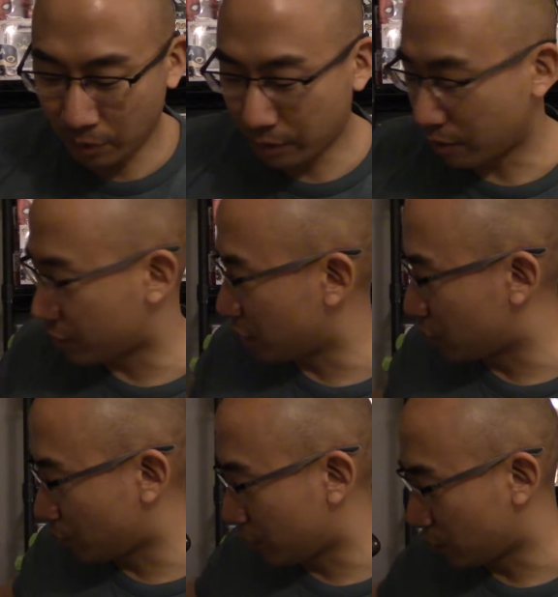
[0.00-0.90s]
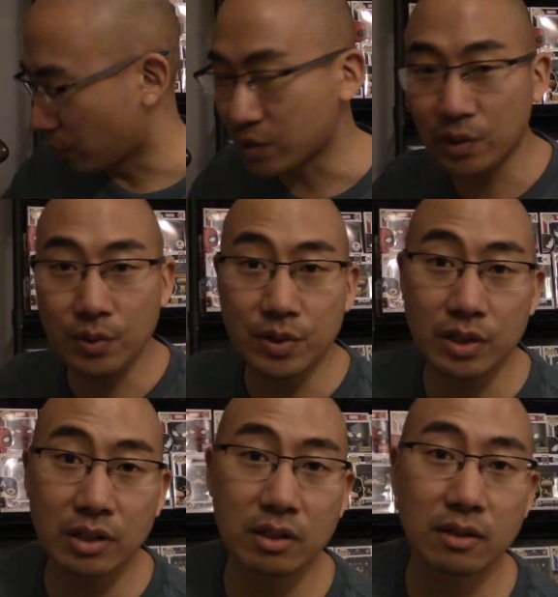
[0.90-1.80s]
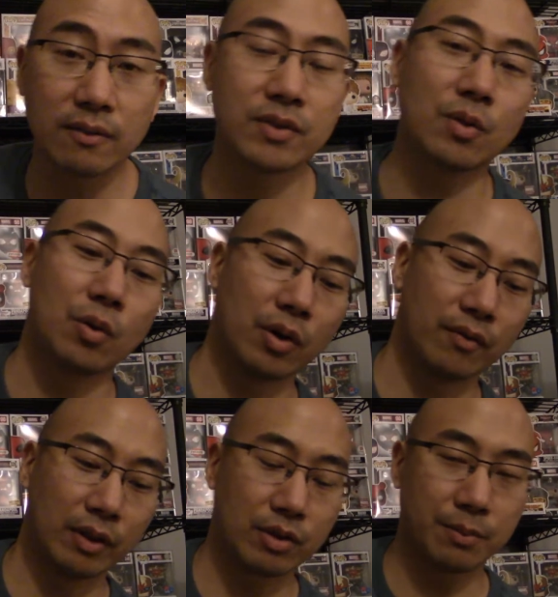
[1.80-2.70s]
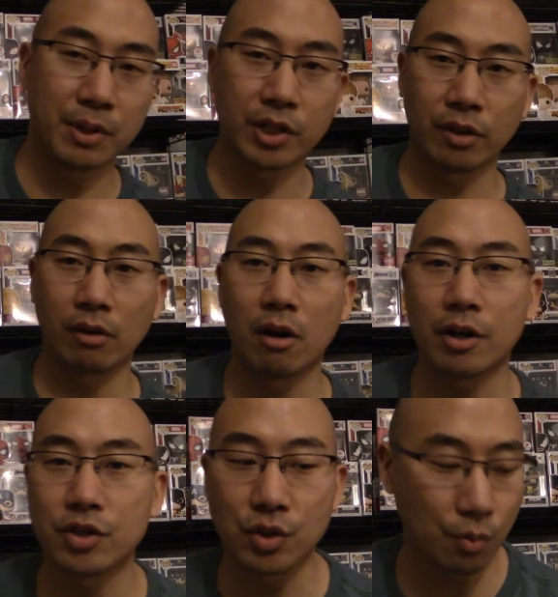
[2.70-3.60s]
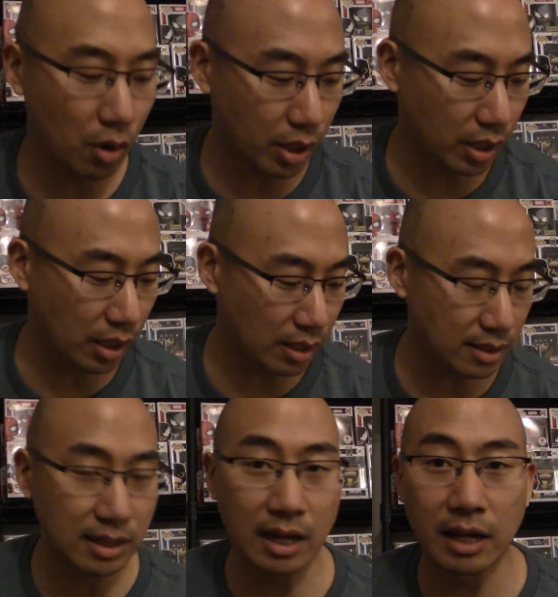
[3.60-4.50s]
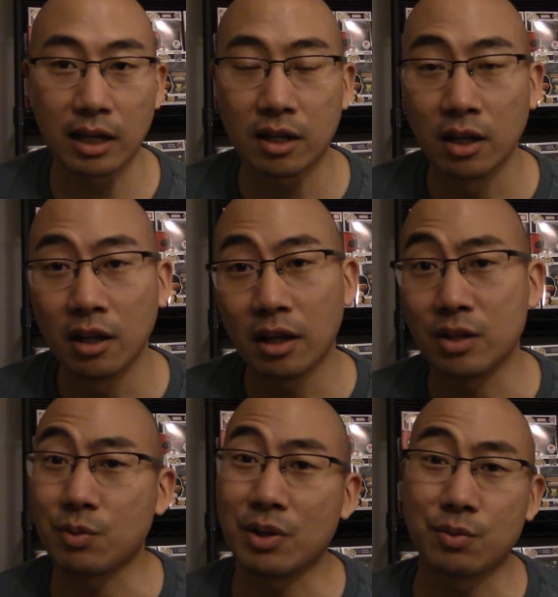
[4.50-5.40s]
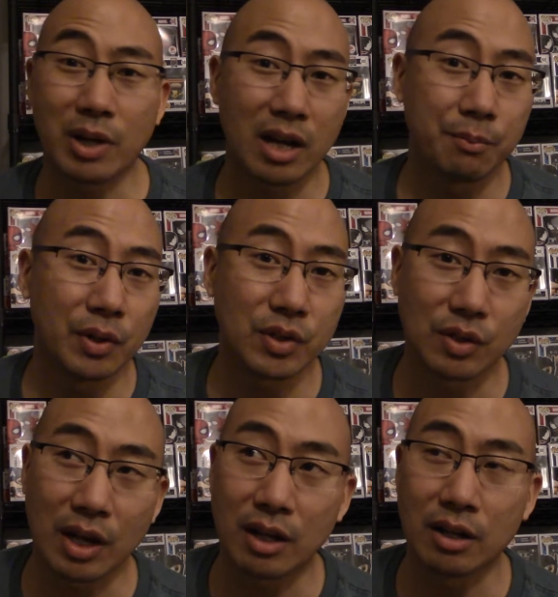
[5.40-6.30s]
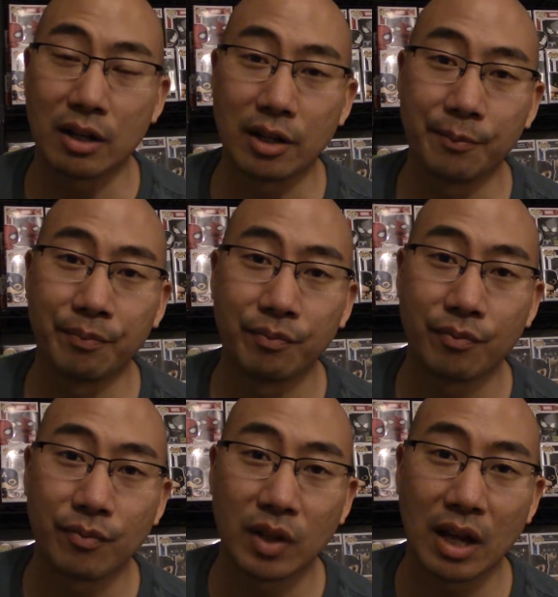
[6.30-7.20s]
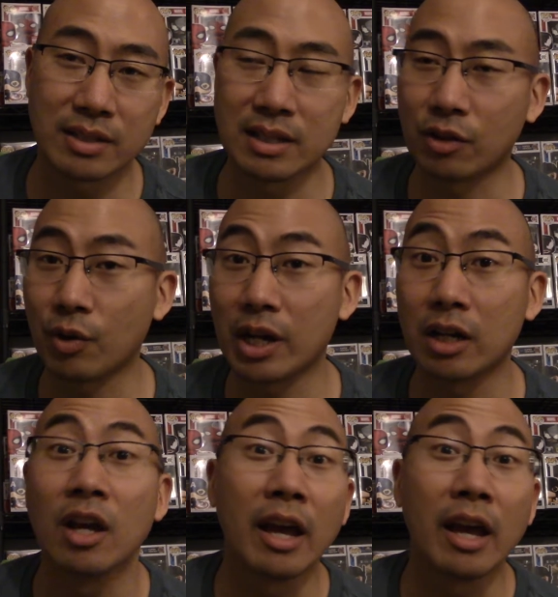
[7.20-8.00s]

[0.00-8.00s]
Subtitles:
they're C2E2 exclusives or if there was a particular artist you wanted to get signed, as well as what kind of books you got sent graded.